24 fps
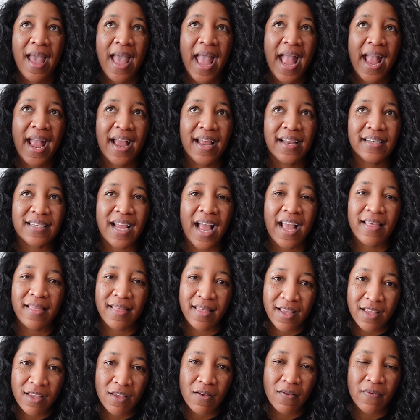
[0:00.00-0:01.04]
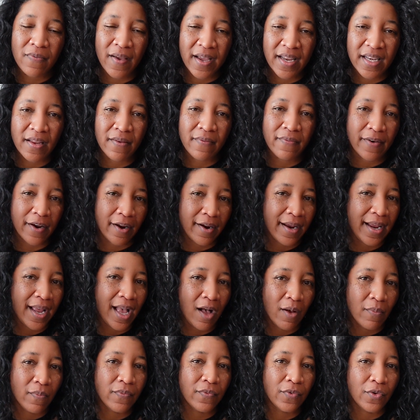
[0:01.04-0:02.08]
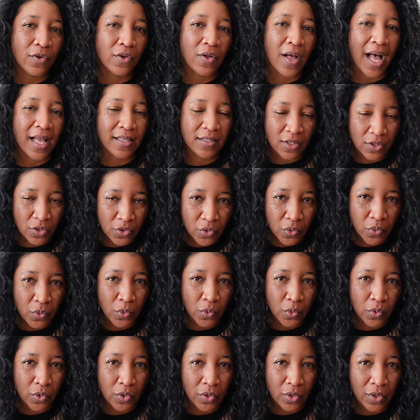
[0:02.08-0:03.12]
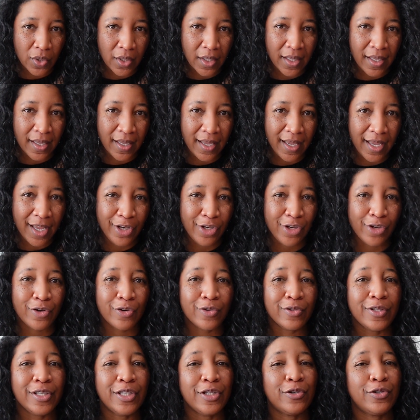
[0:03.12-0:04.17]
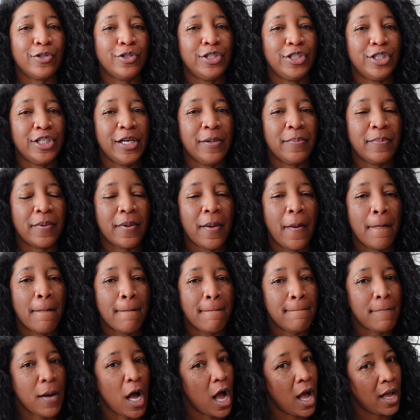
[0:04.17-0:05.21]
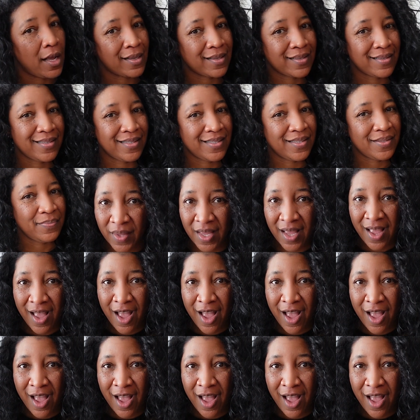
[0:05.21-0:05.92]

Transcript: And I think you'll find it very helpful as a tool in your leadership box.